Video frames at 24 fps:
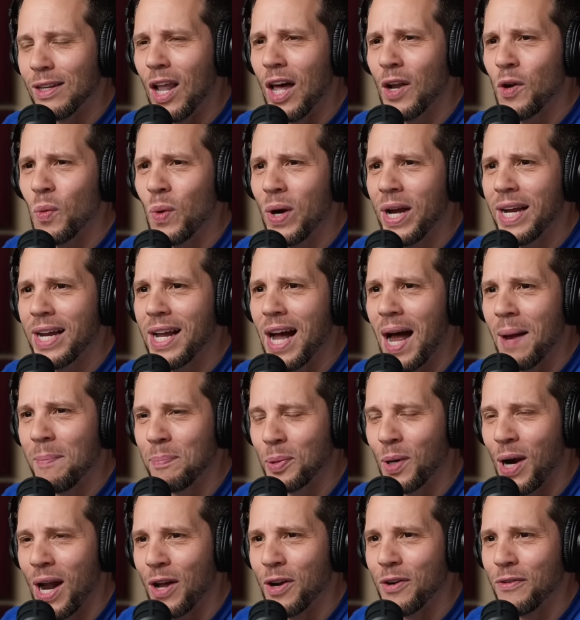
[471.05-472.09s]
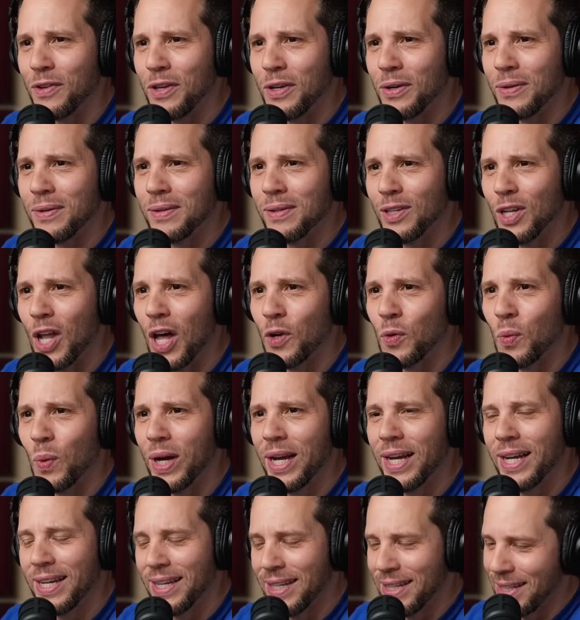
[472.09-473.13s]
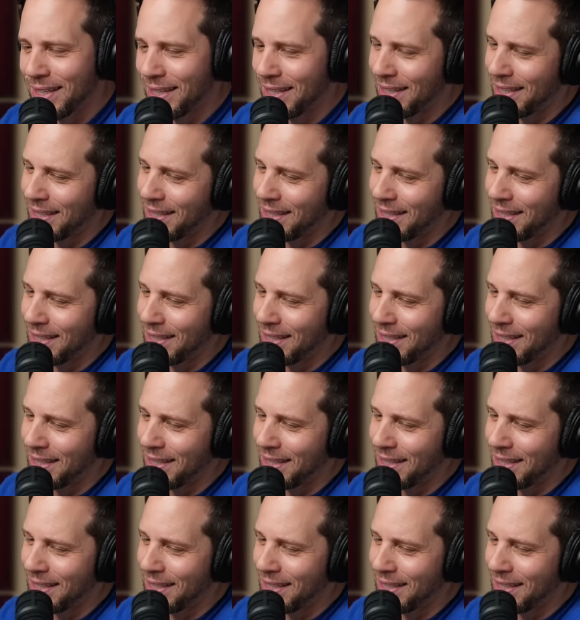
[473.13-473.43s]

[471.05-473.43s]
Ludwig, I'm proud of you, Ludwig.